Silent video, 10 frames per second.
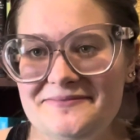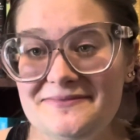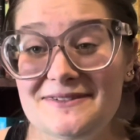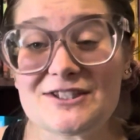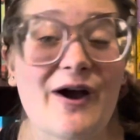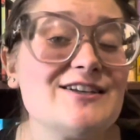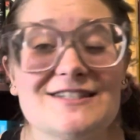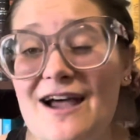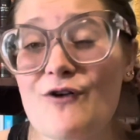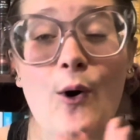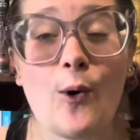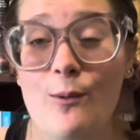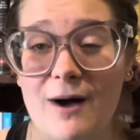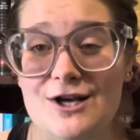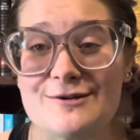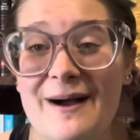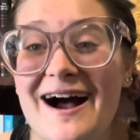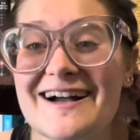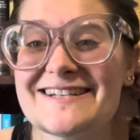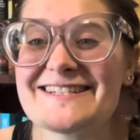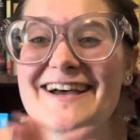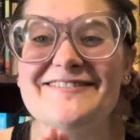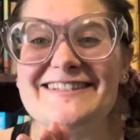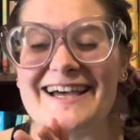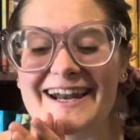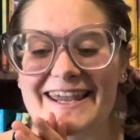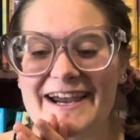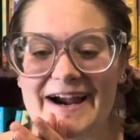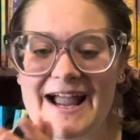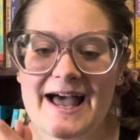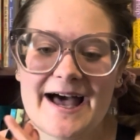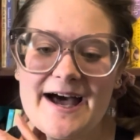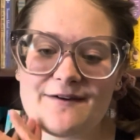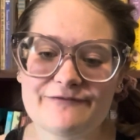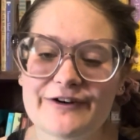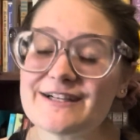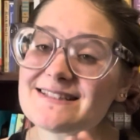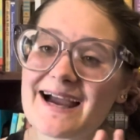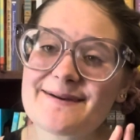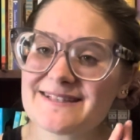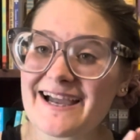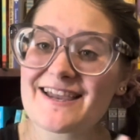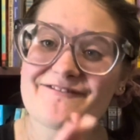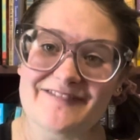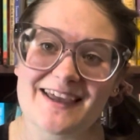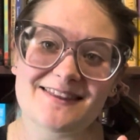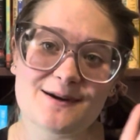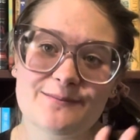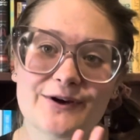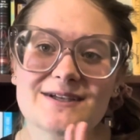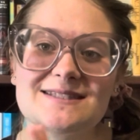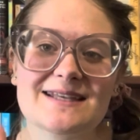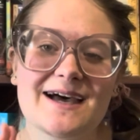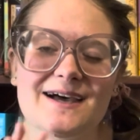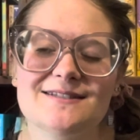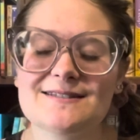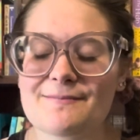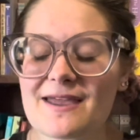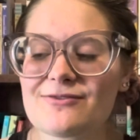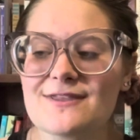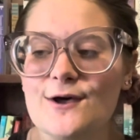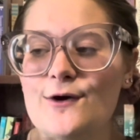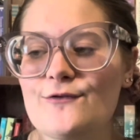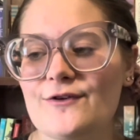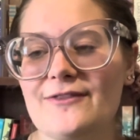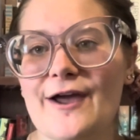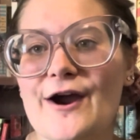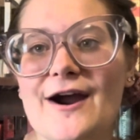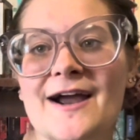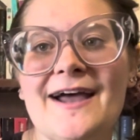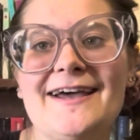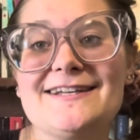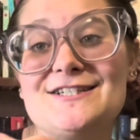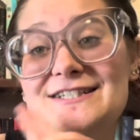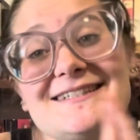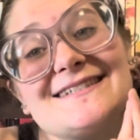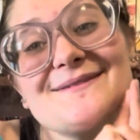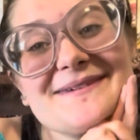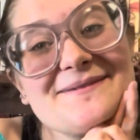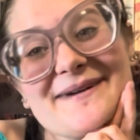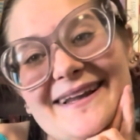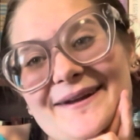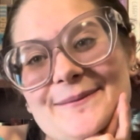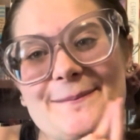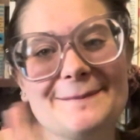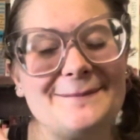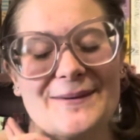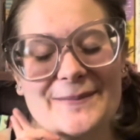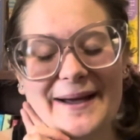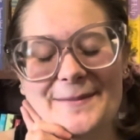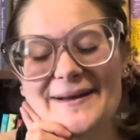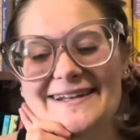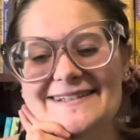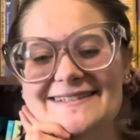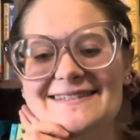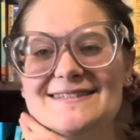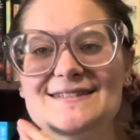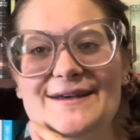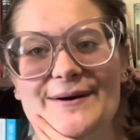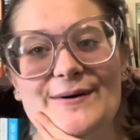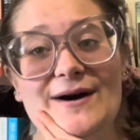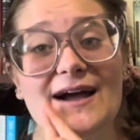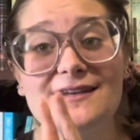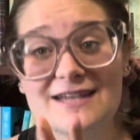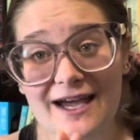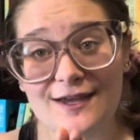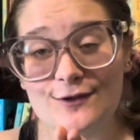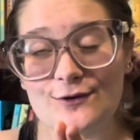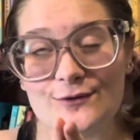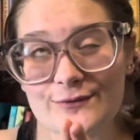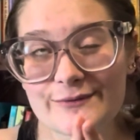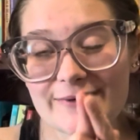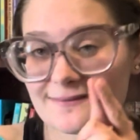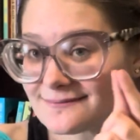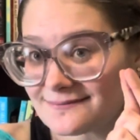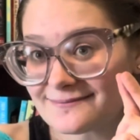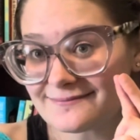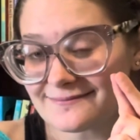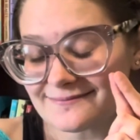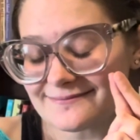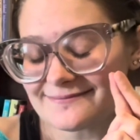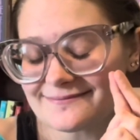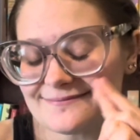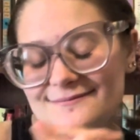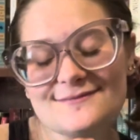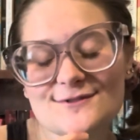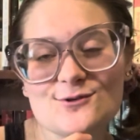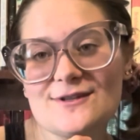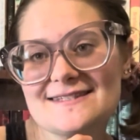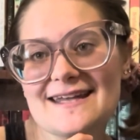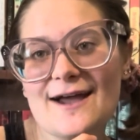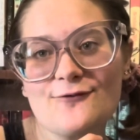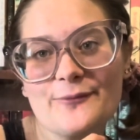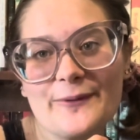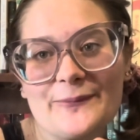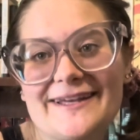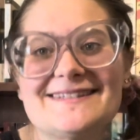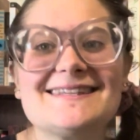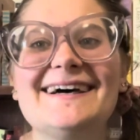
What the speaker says: So I just have a whole Mod Podge of a ton here. First, I'm tagging Faith in Books, Samantha over there. She is one of my little book pal buddies, so I tag you. Do this tag for me, please.